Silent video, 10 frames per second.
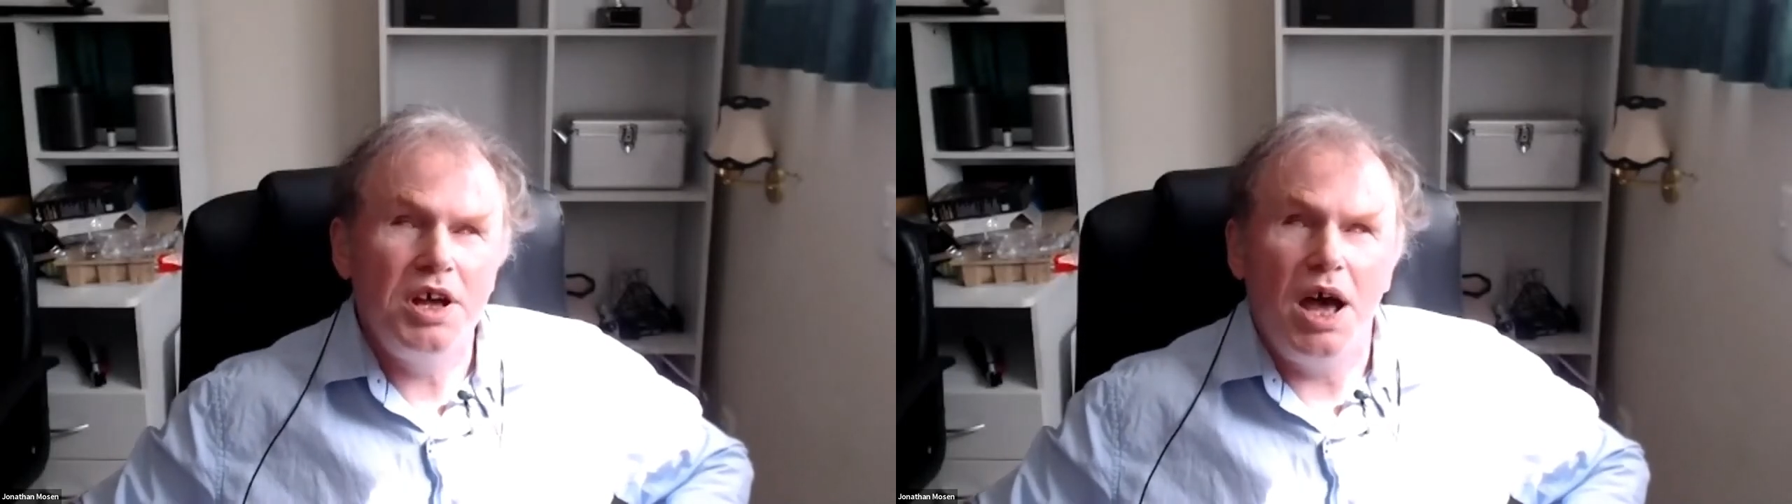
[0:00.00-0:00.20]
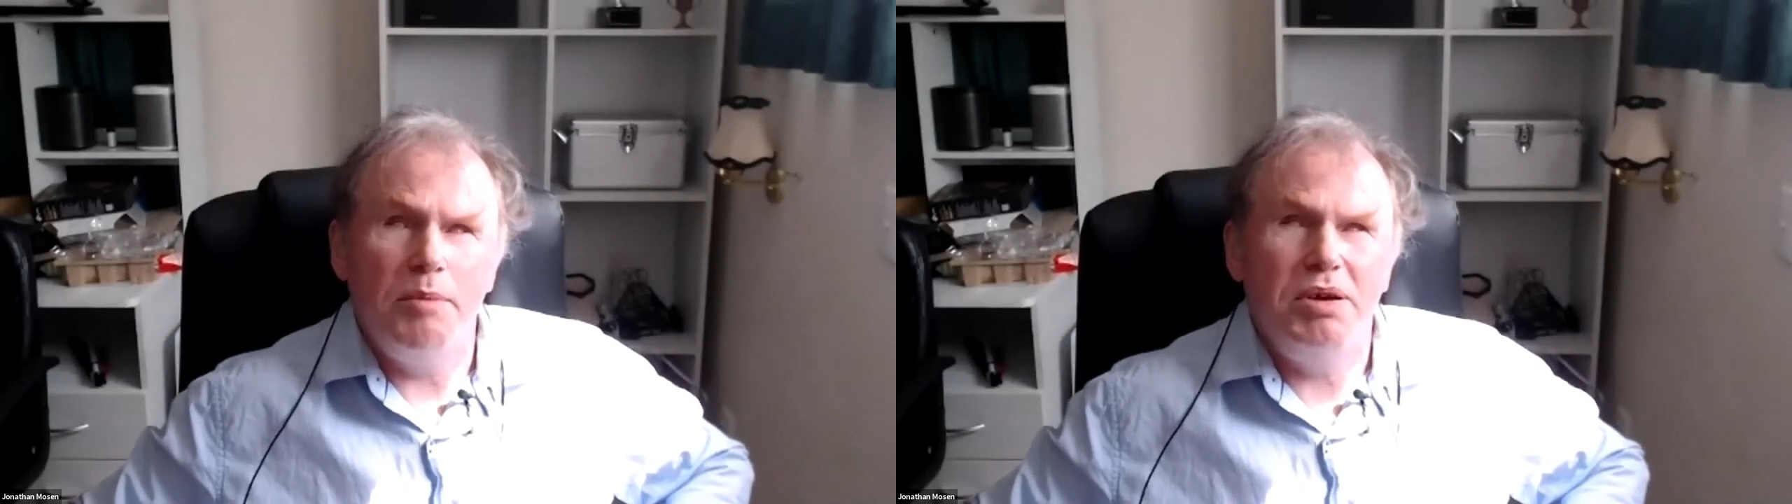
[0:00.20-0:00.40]

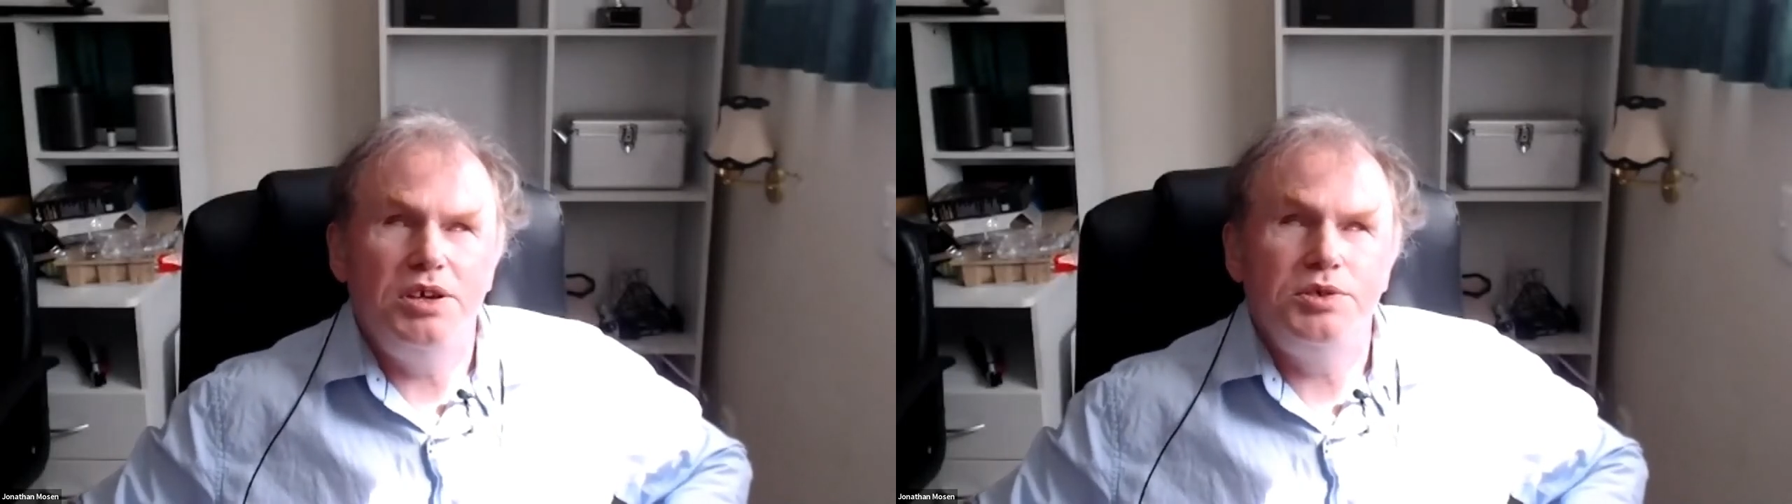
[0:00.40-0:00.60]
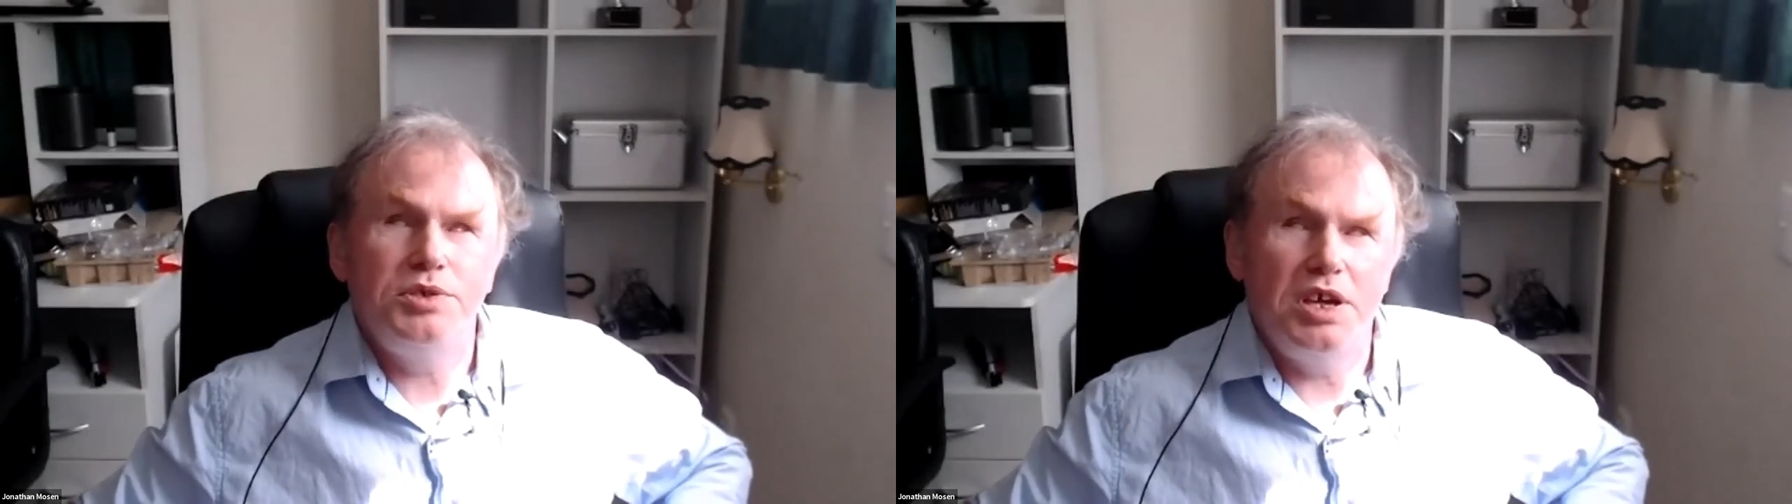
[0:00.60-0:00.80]
a
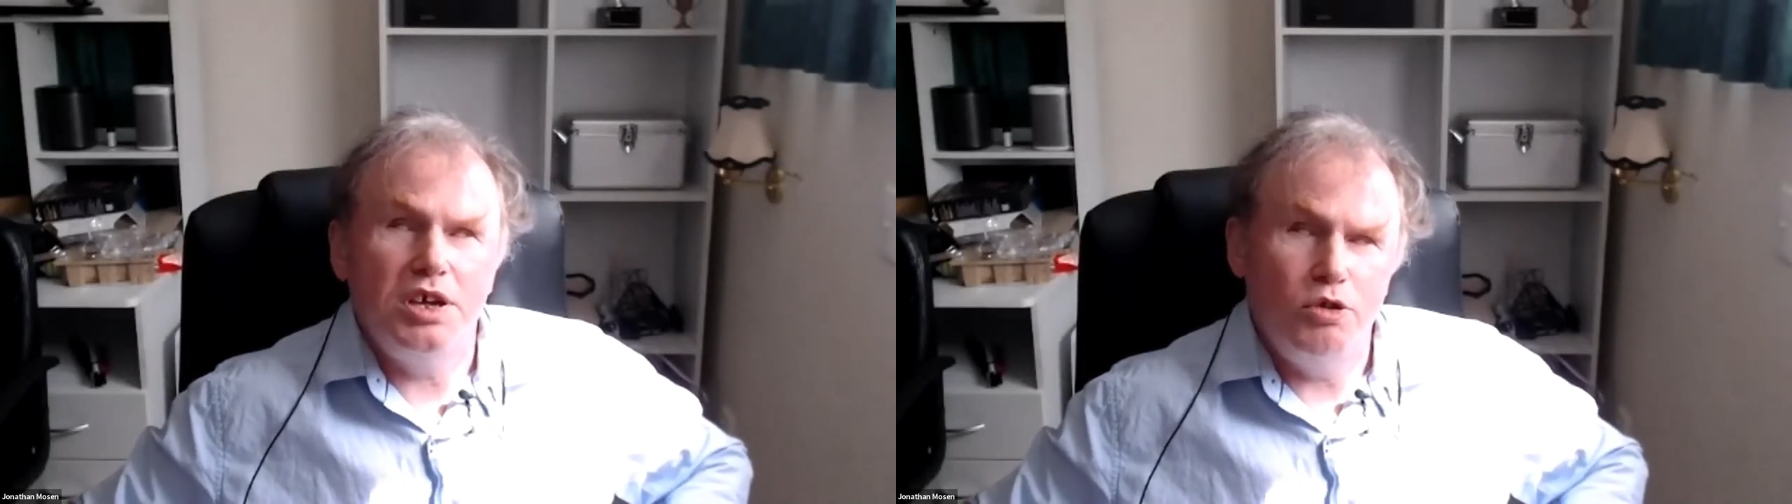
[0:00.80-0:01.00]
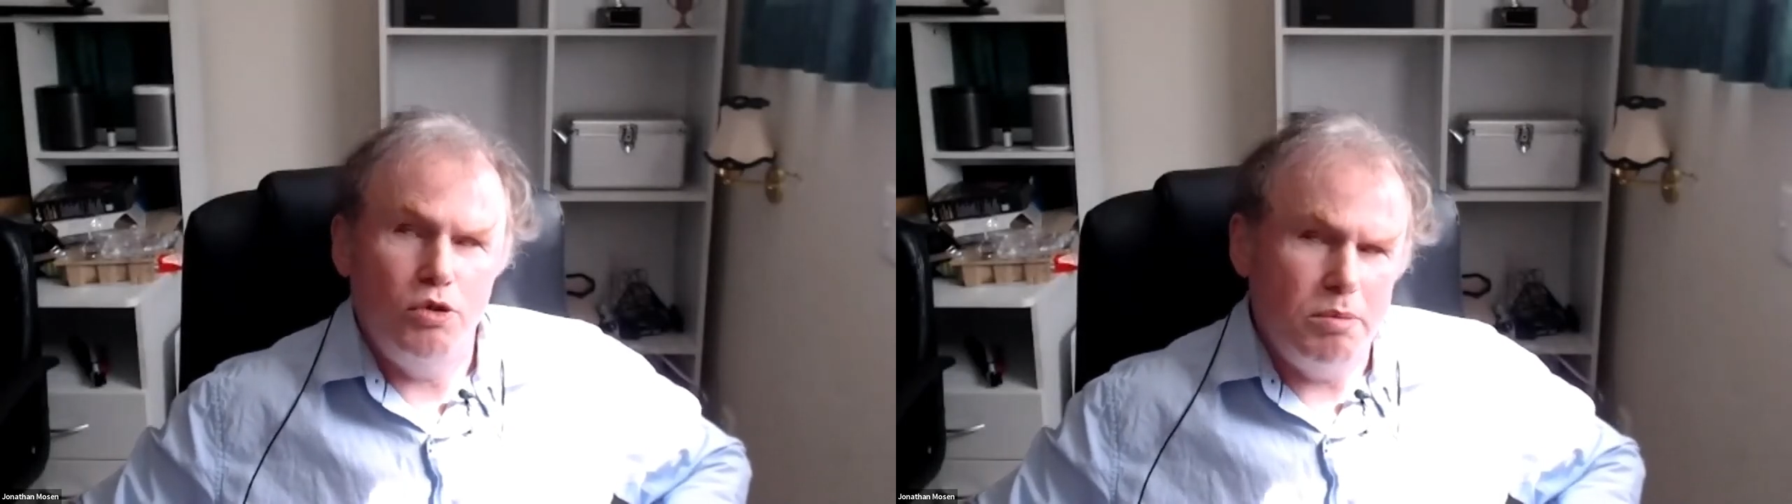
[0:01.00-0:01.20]

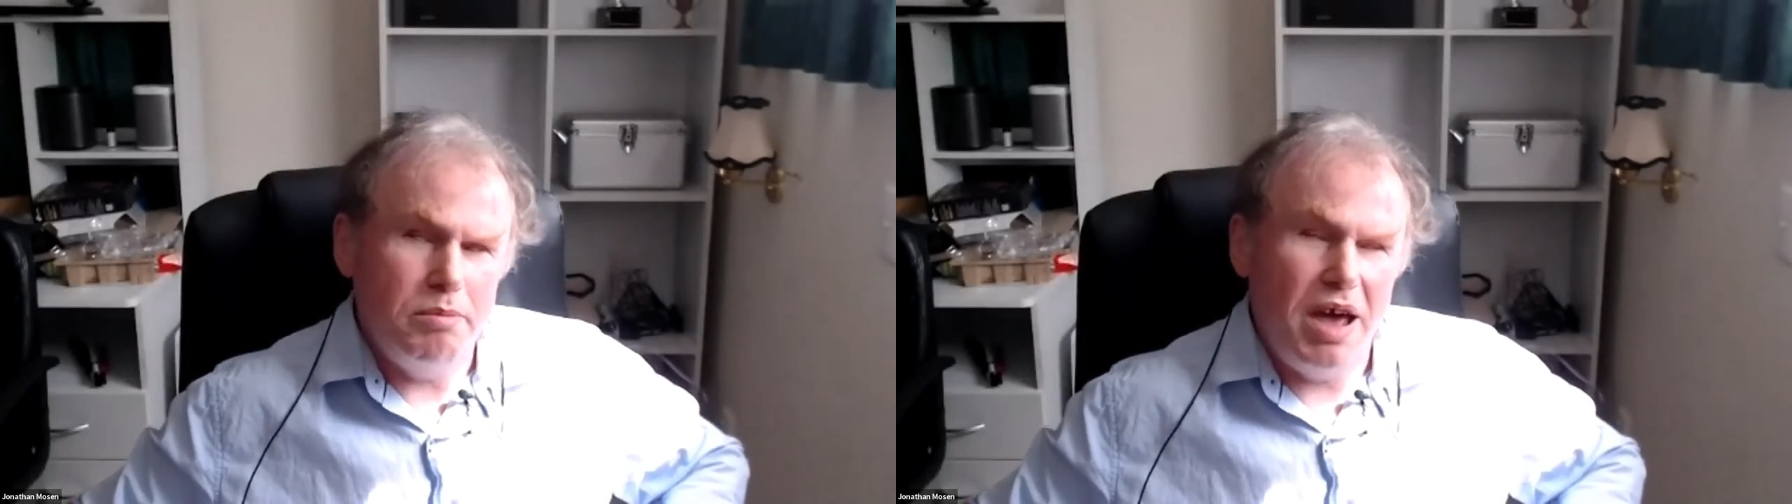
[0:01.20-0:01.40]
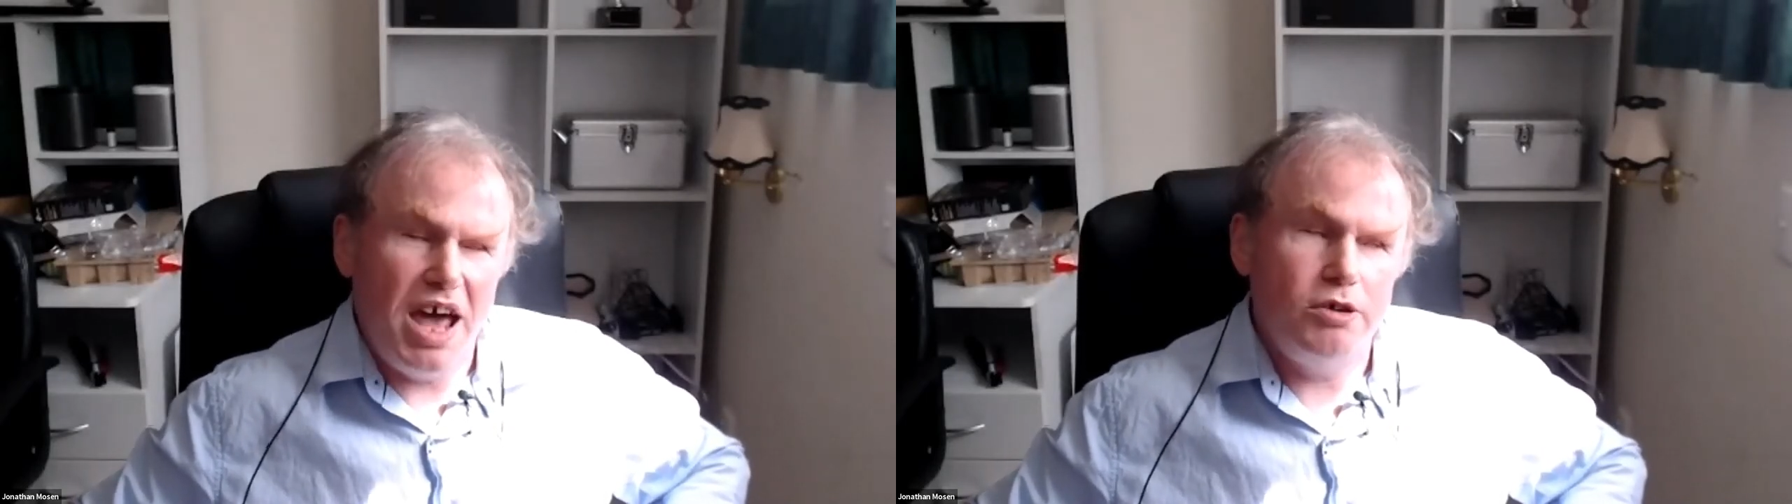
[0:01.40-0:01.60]
PC or a
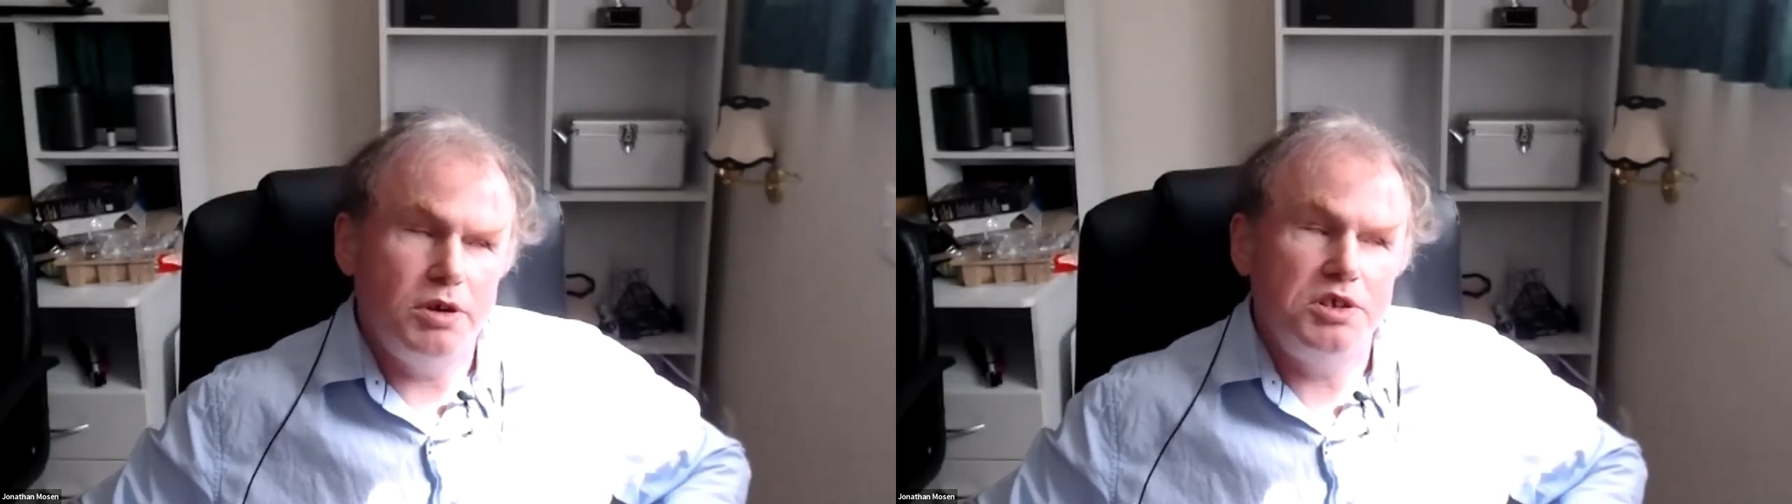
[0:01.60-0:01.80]
Mac or a